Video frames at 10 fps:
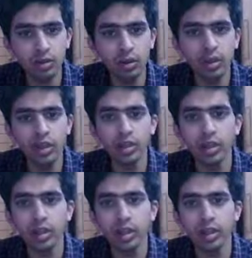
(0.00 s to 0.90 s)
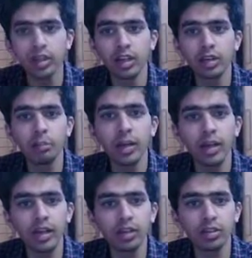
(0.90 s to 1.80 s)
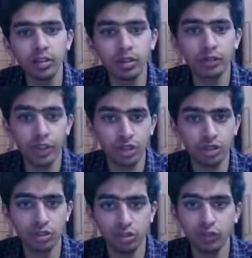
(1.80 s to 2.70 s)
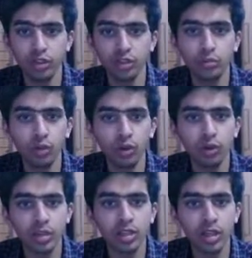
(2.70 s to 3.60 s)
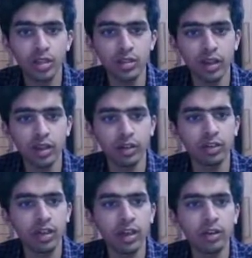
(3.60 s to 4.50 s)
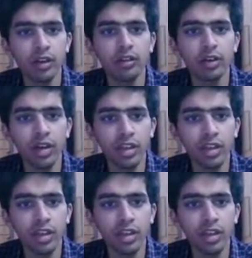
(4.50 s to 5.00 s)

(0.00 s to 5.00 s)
okay and there are many other features of this board which has and they are very well